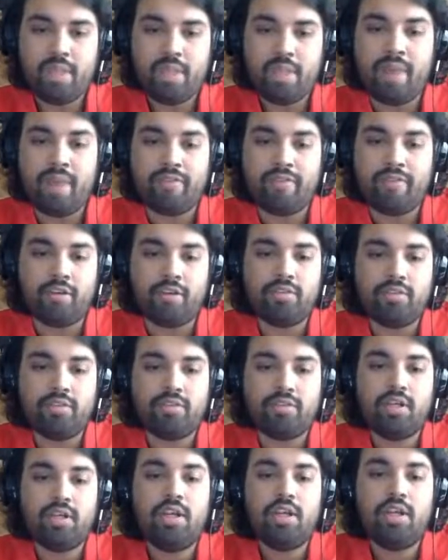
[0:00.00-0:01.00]
by
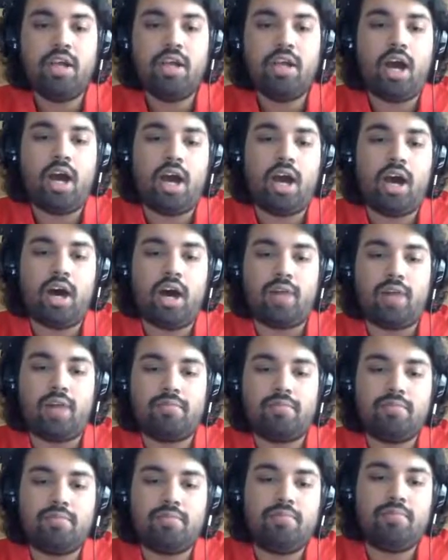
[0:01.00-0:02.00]
FIRST.
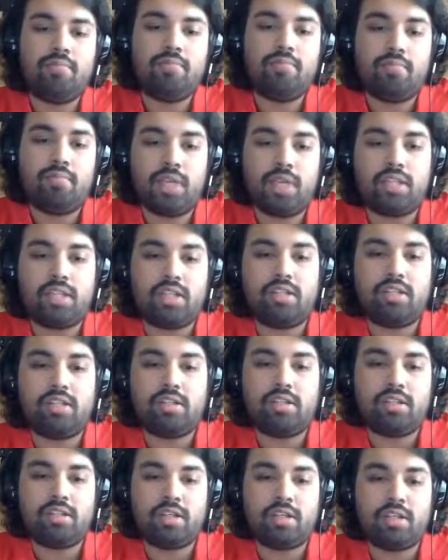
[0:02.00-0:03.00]
But
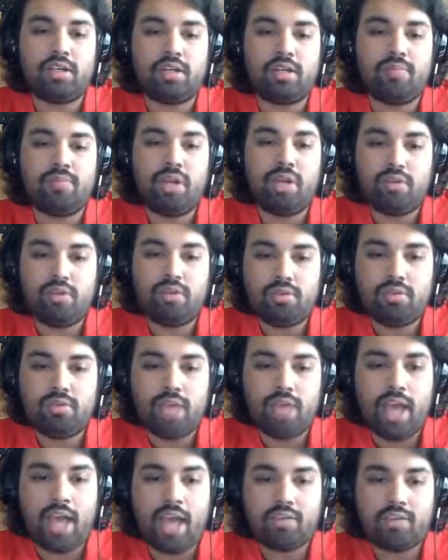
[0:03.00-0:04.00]
the
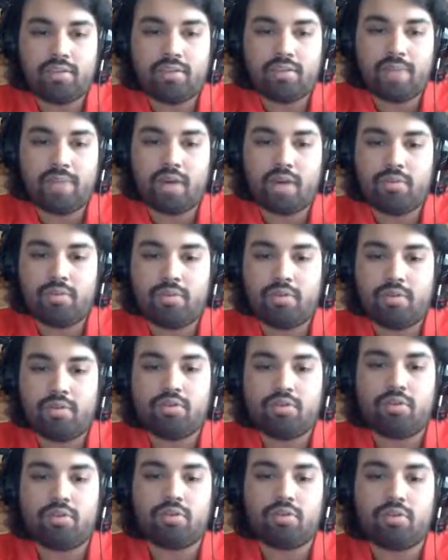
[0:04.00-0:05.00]
middle Anderson power
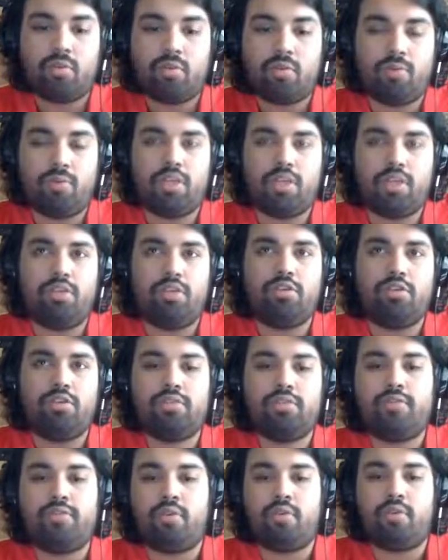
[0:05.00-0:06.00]
poles, those are what we
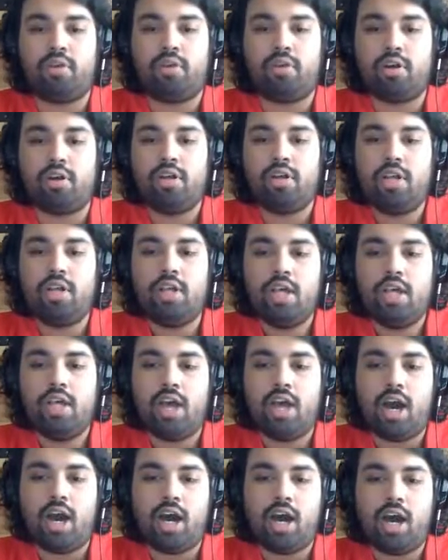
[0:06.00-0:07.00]
use for
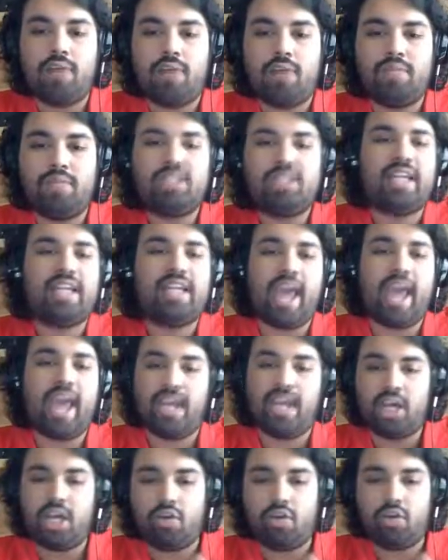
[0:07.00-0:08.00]
basically
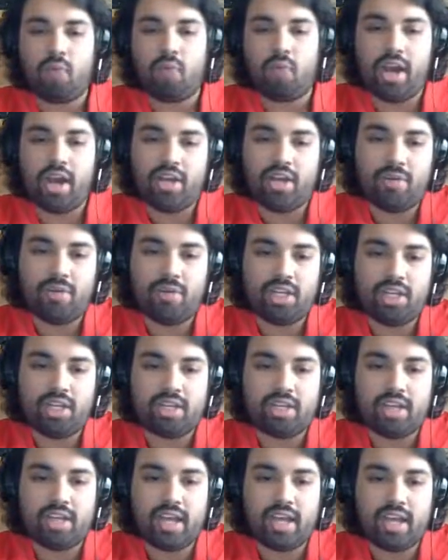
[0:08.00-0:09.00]
any other wire that we need to
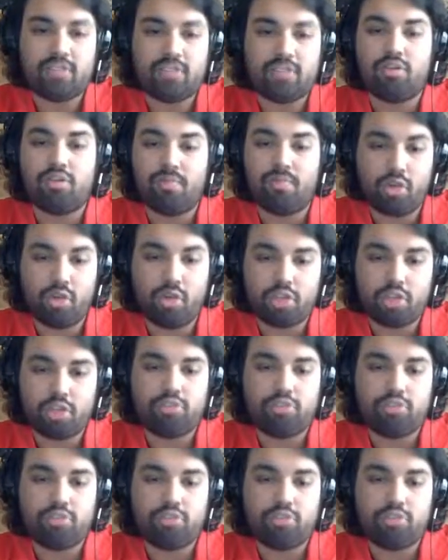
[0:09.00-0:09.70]
connect. So motor